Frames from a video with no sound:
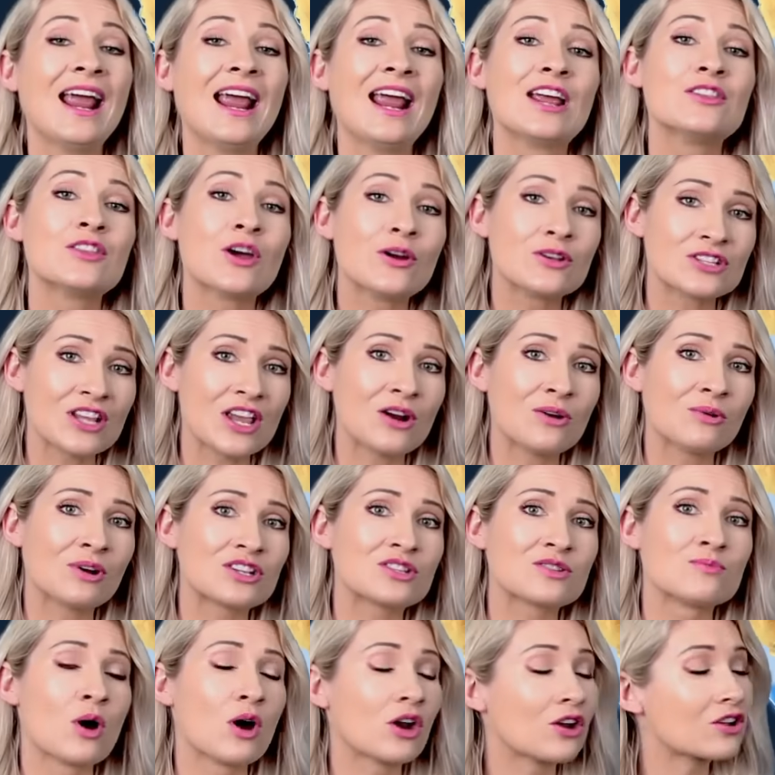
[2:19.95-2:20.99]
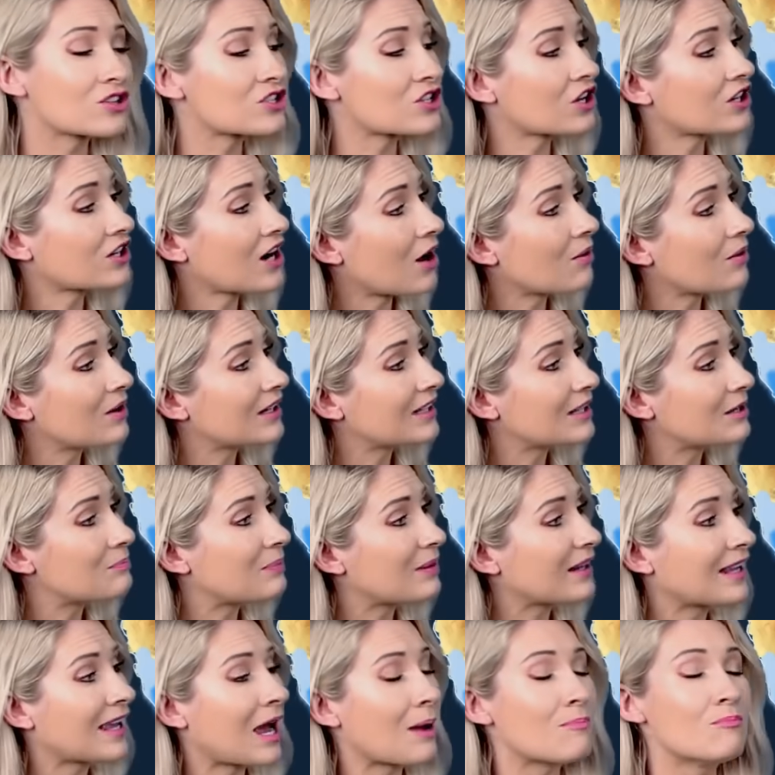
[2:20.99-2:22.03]
In those areas, models are currently
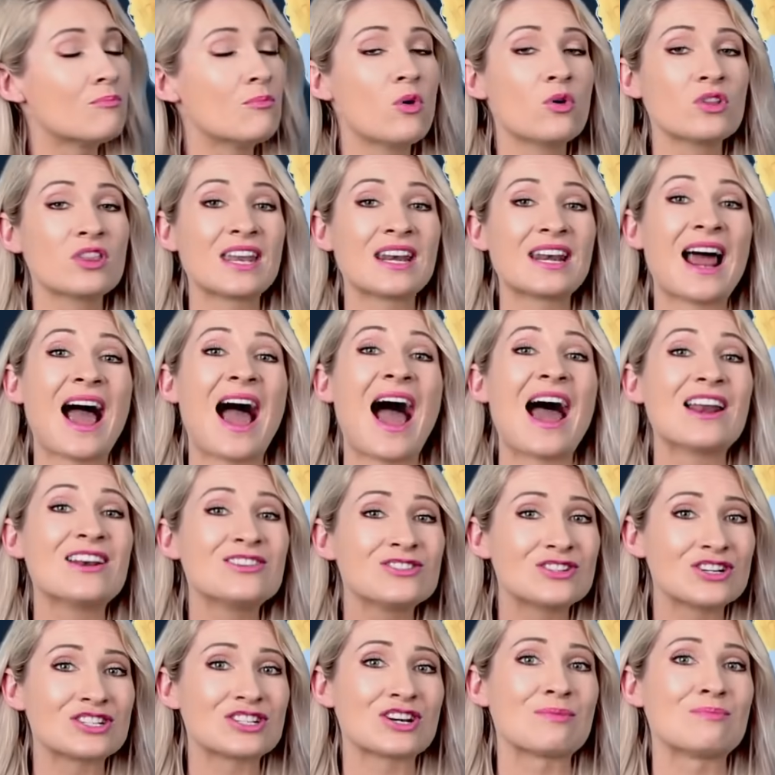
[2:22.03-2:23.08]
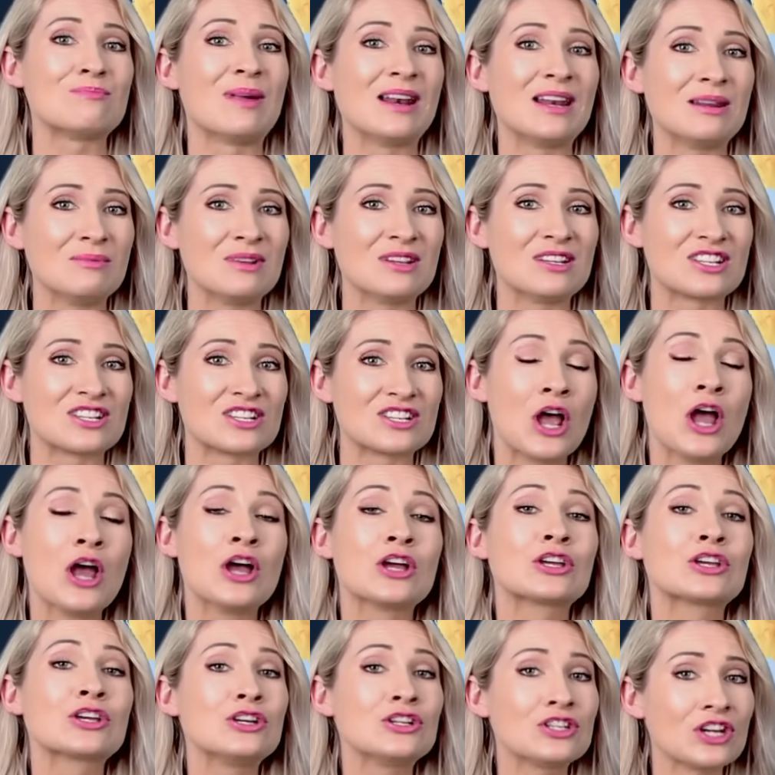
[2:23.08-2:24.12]
picking up more than 100 millimeters
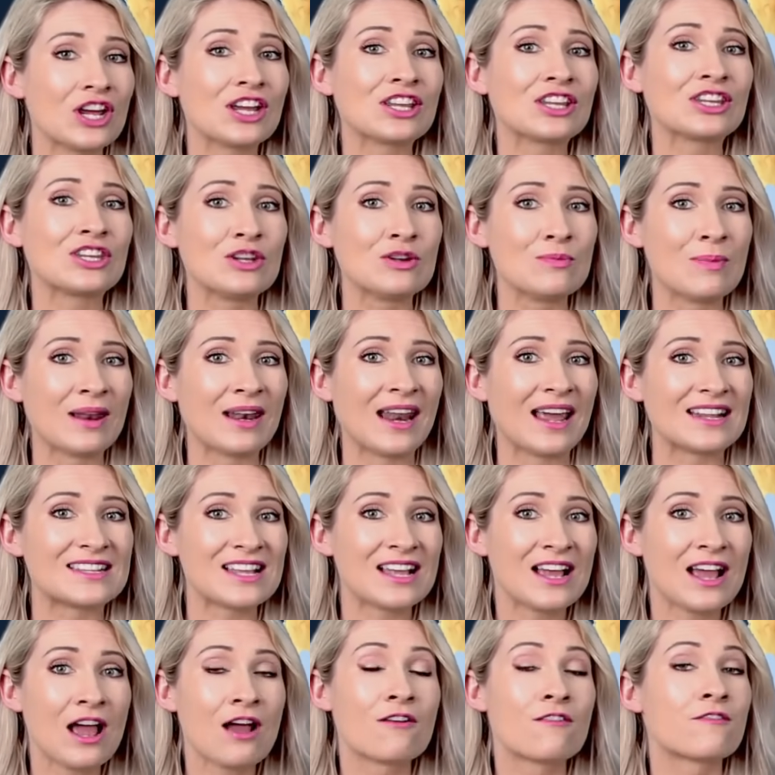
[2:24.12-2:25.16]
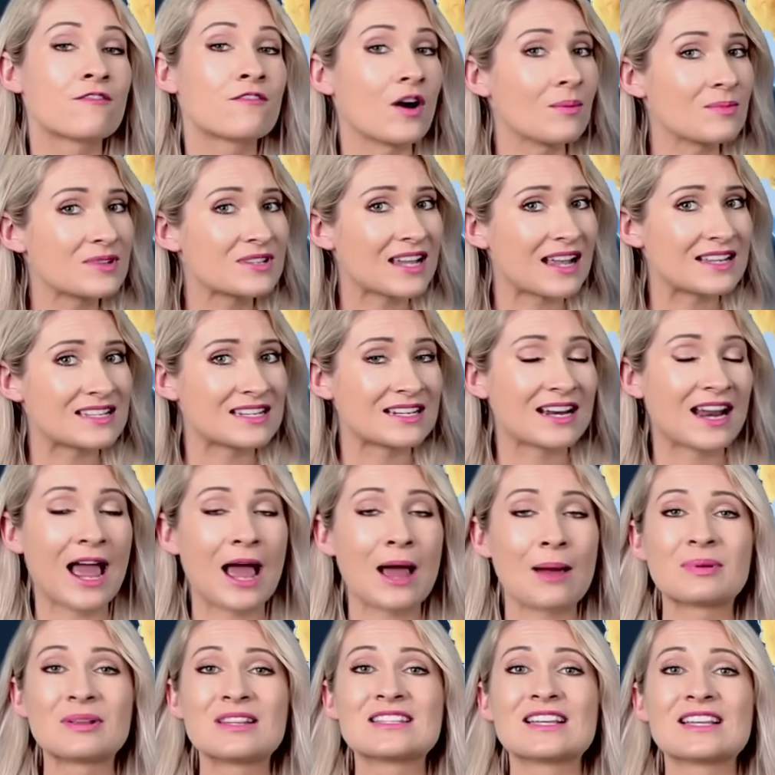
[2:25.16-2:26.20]
could accumulate from Saturday
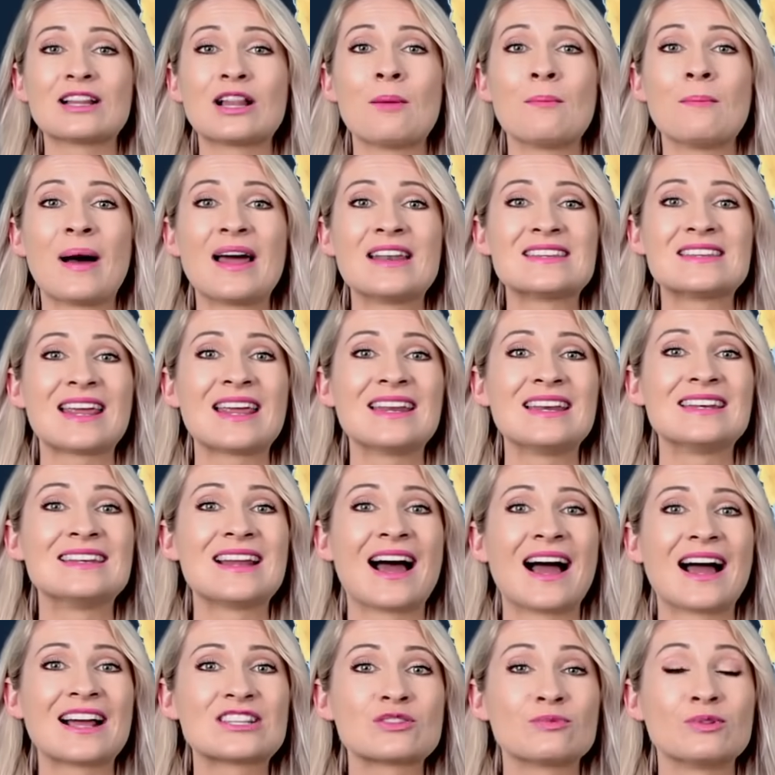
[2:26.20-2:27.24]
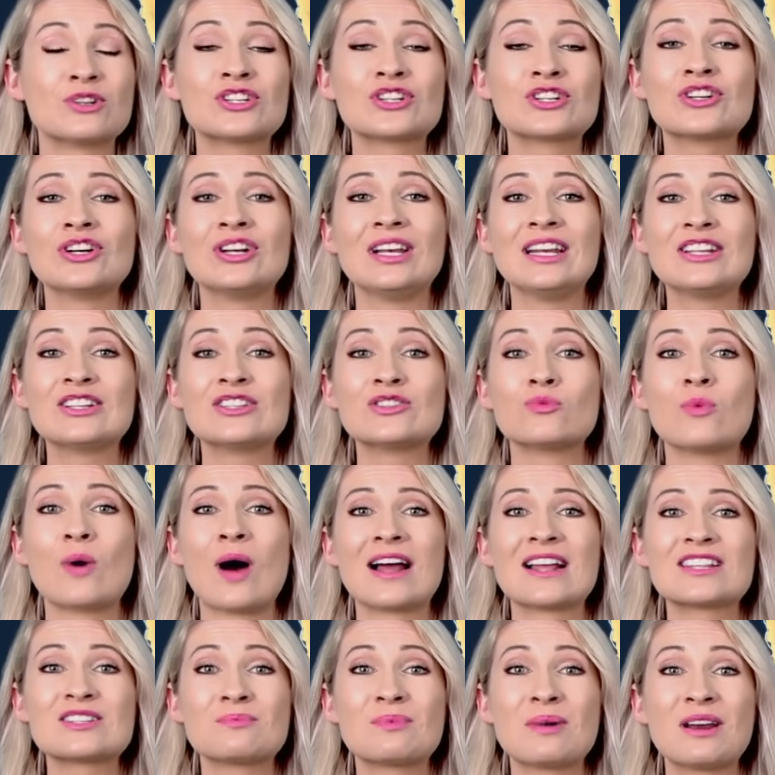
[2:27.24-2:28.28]
up until Monday night, which could lead to
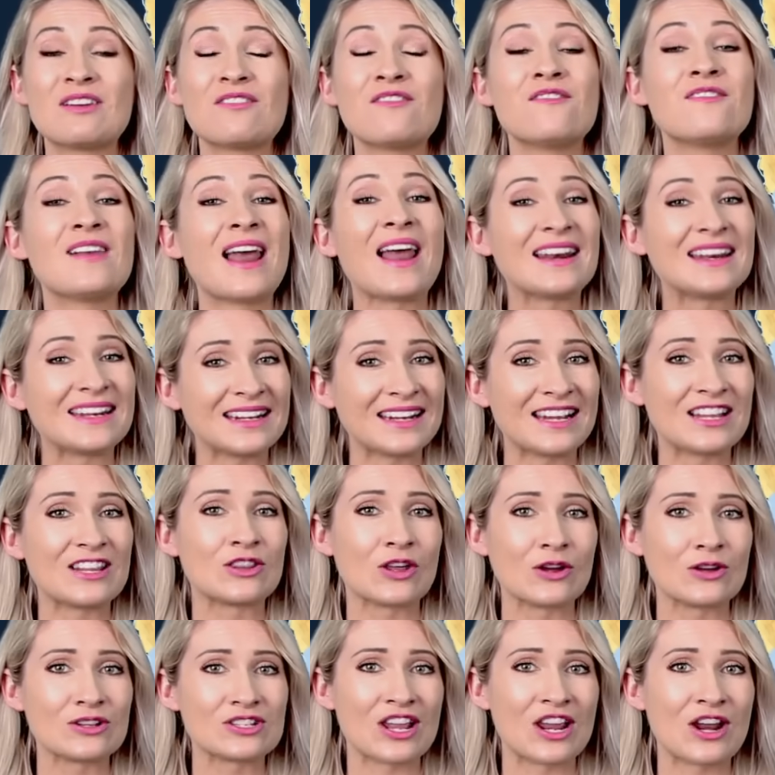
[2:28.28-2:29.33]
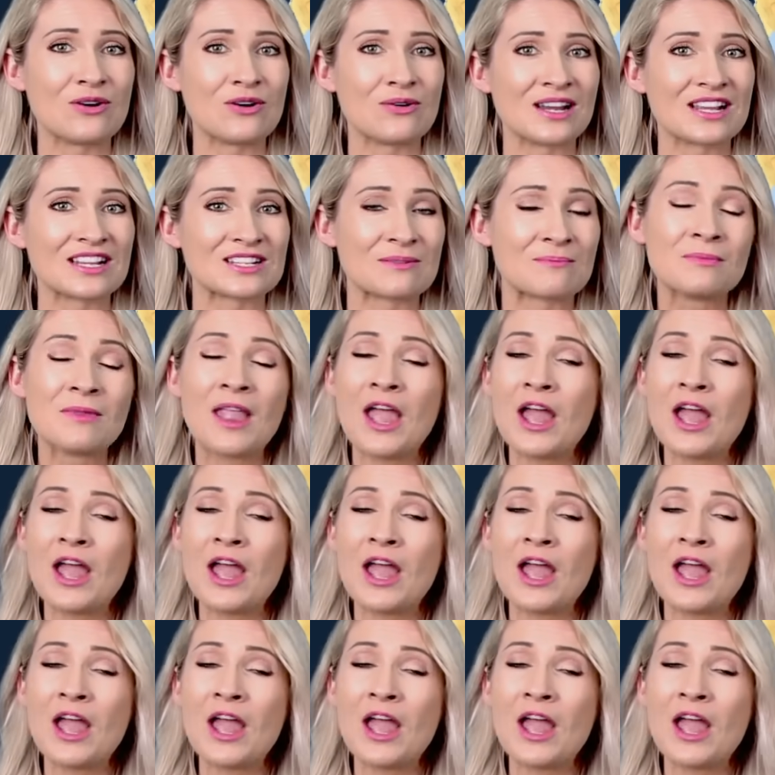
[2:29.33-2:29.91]
widespread flooding in those areas.